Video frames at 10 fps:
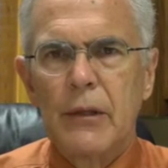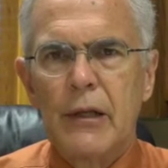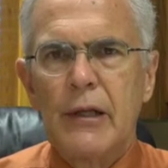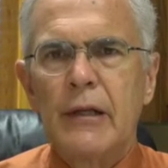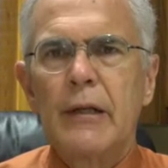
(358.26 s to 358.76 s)

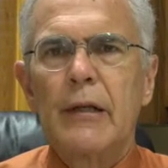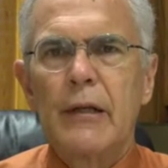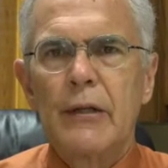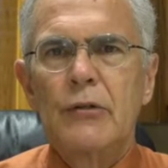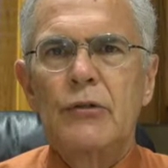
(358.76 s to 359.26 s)
It
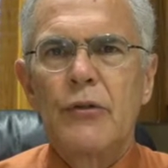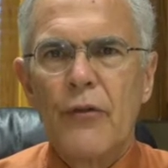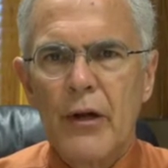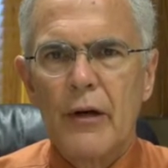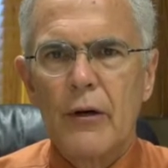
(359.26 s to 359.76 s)
is
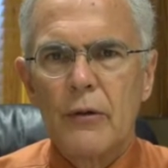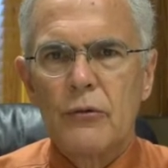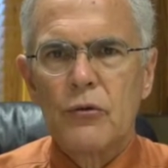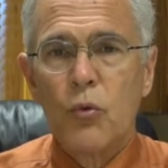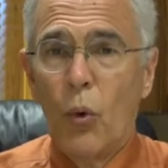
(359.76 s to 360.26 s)
there.
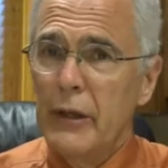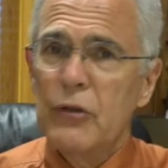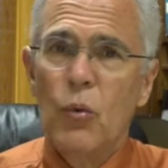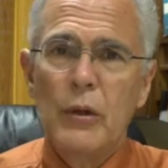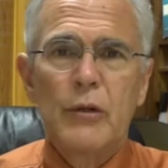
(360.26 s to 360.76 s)

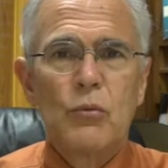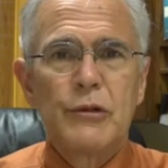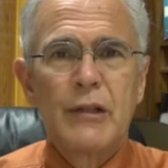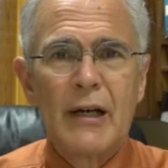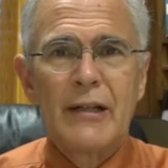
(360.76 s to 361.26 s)
2020
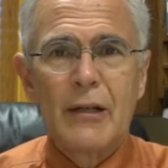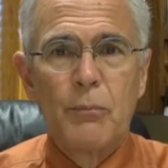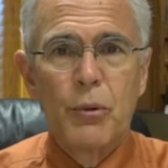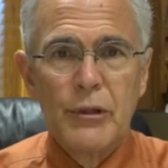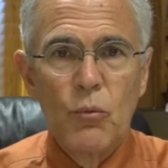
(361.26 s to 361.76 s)
was not a
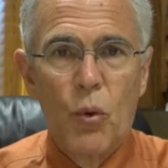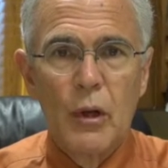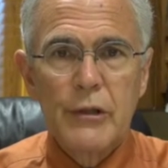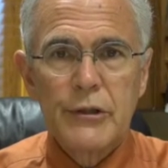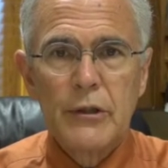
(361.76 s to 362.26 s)
complete
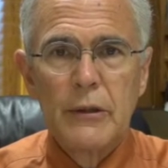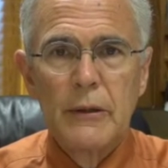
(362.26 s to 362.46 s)
wash.